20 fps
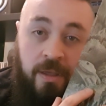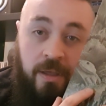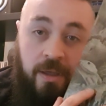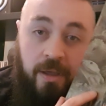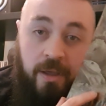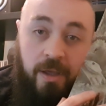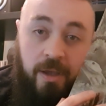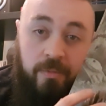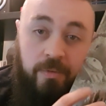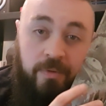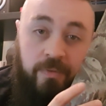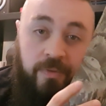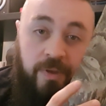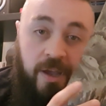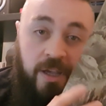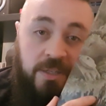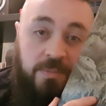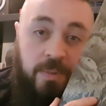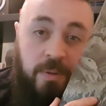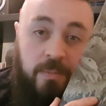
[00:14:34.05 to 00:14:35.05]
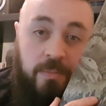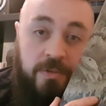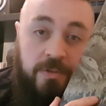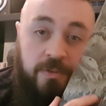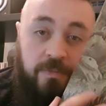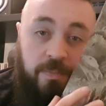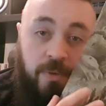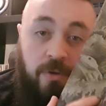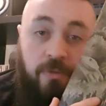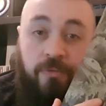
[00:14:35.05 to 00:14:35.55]
with ex-members
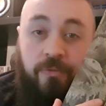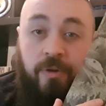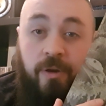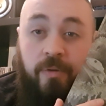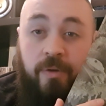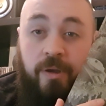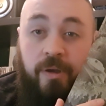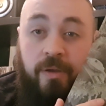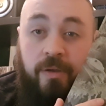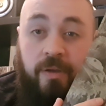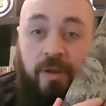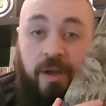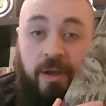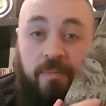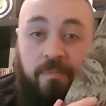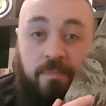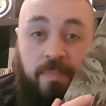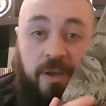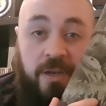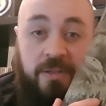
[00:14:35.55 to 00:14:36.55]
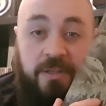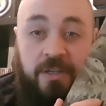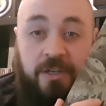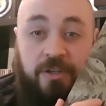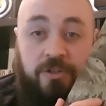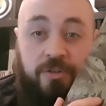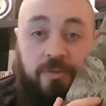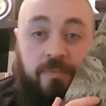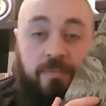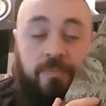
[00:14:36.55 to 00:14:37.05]
of Bolt Thrower and
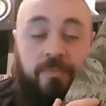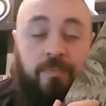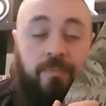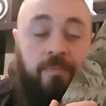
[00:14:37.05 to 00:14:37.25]
Benediction.